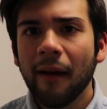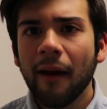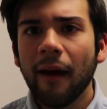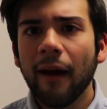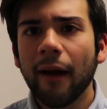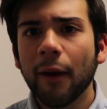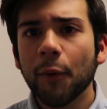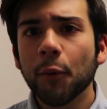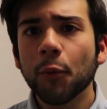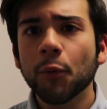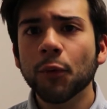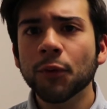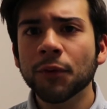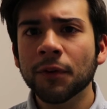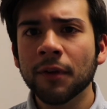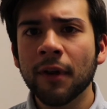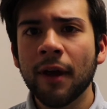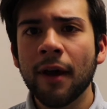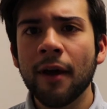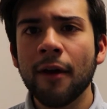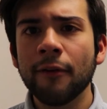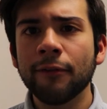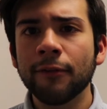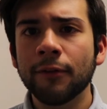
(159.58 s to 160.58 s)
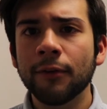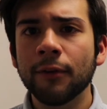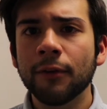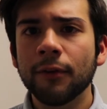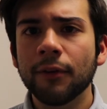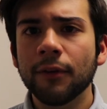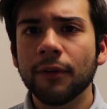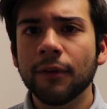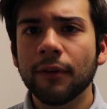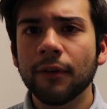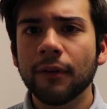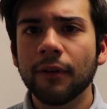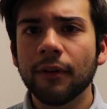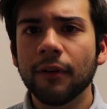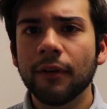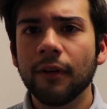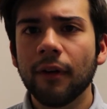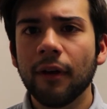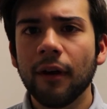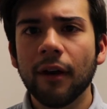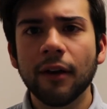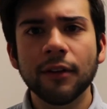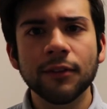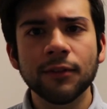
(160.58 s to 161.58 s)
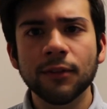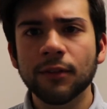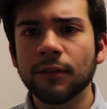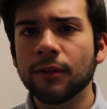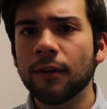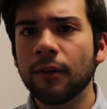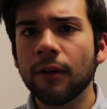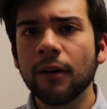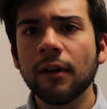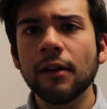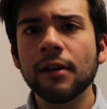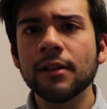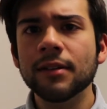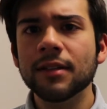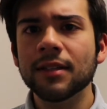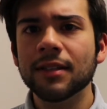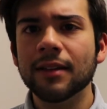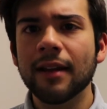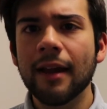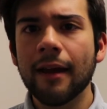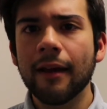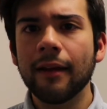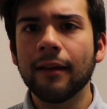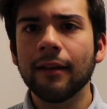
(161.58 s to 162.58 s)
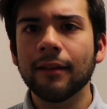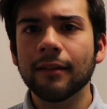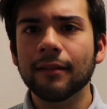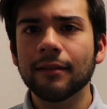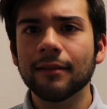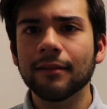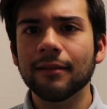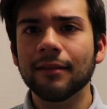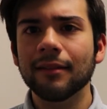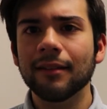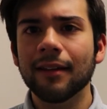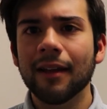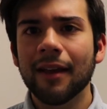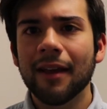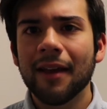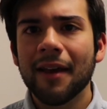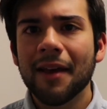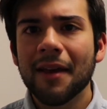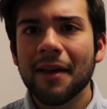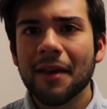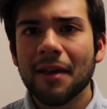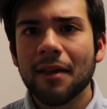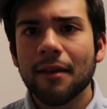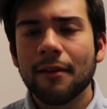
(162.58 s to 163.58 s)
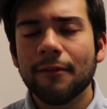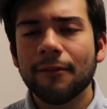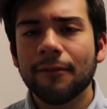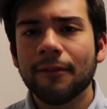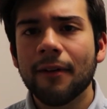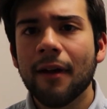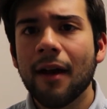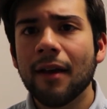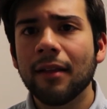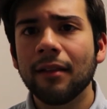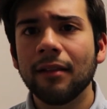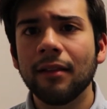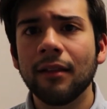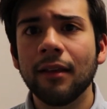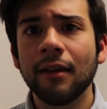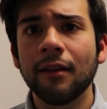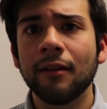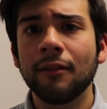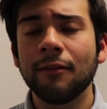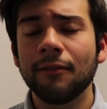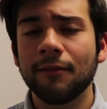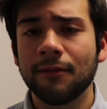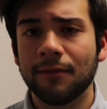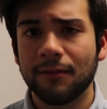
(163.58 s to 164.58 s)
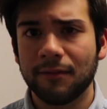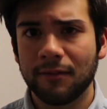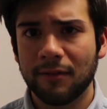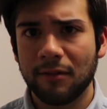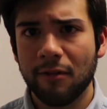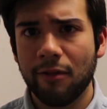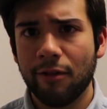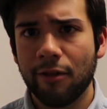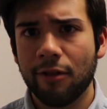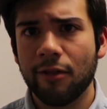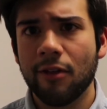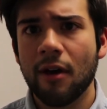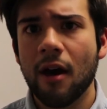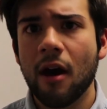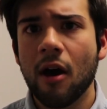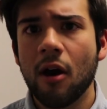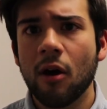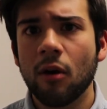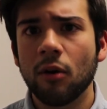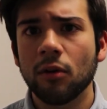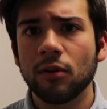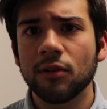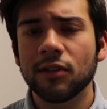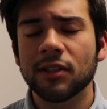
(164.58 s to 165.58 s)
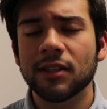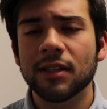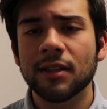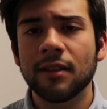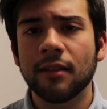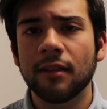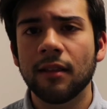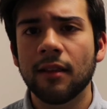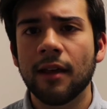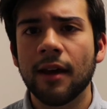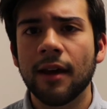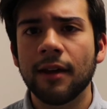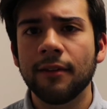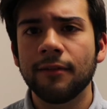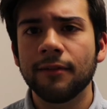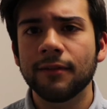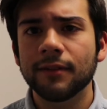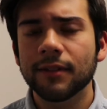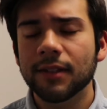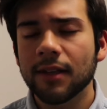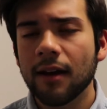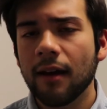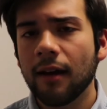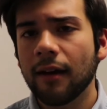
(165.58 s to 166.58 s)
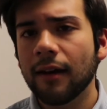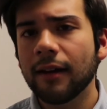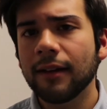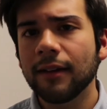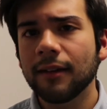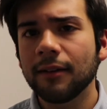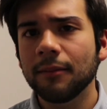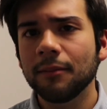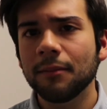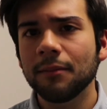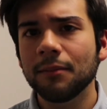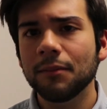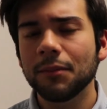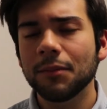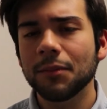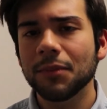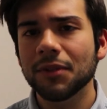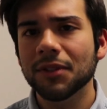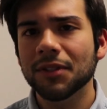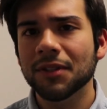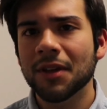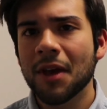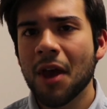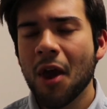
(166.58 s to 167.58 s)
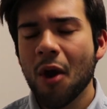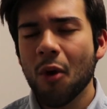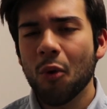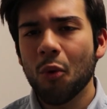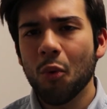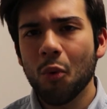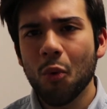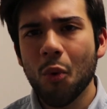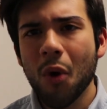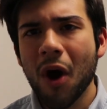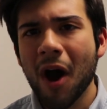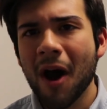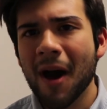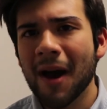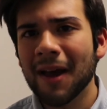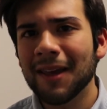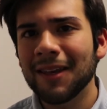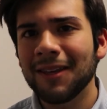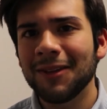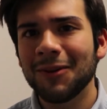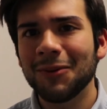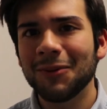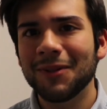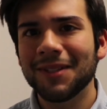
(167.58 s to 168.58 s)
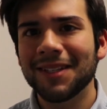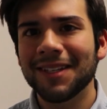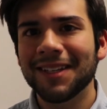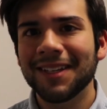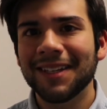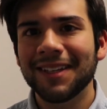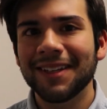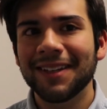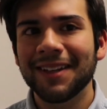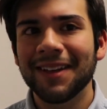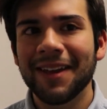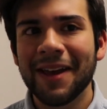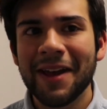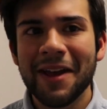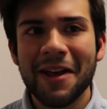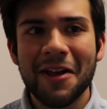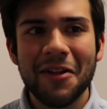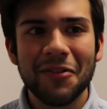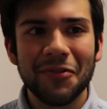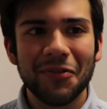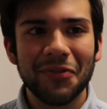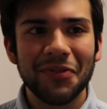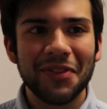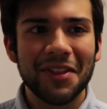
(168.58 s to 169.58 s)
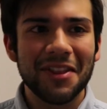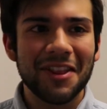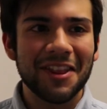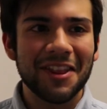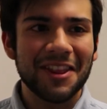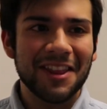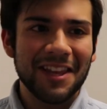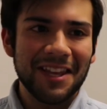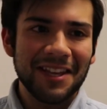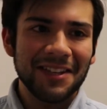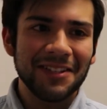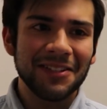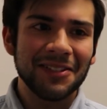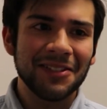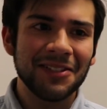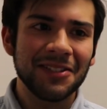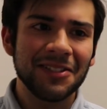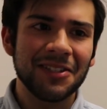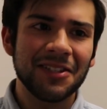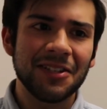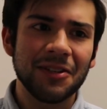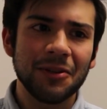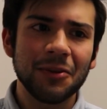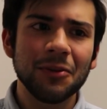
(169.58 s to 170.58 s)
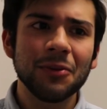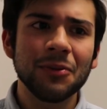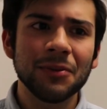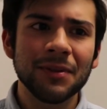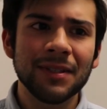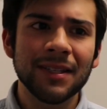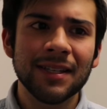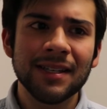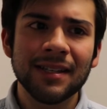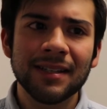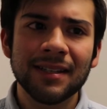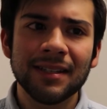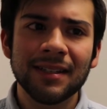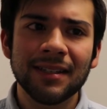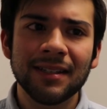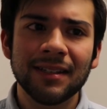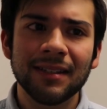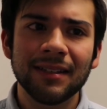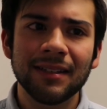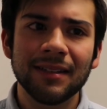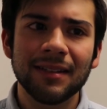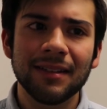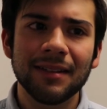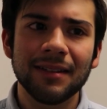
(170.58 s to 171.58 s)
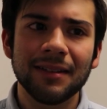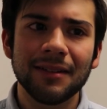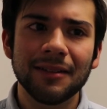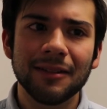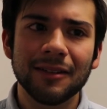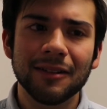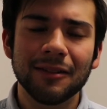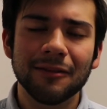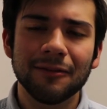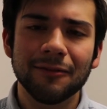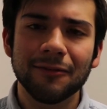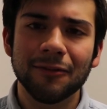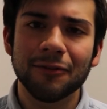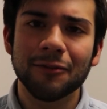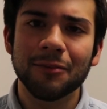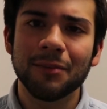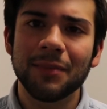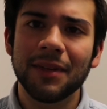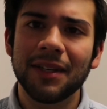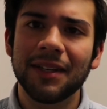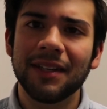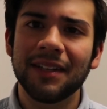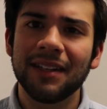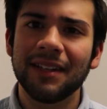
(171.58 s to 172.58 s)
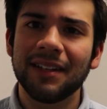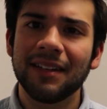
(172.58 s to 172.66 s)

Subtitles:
I will never understand if I lived 1,000 lifetimes why you did things you did for me.